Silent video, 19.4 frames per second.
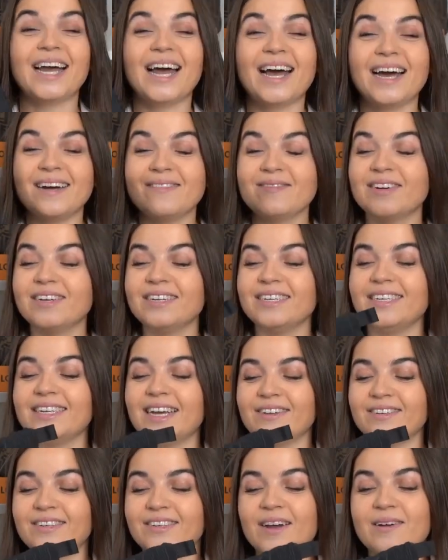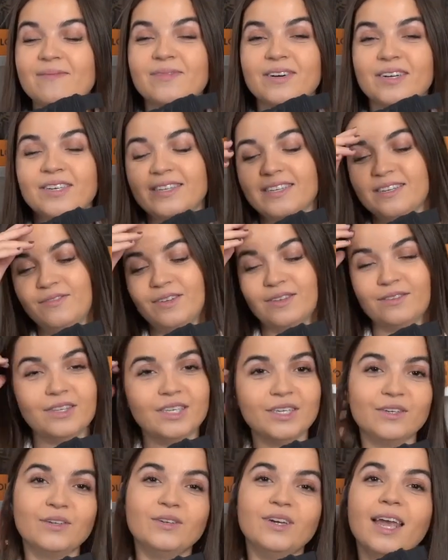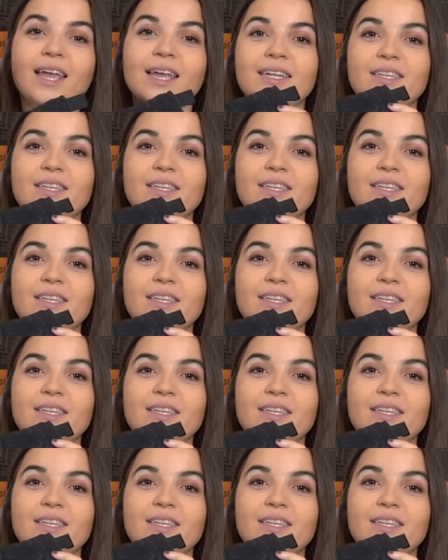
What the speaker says: I'm going now to unbox it with you.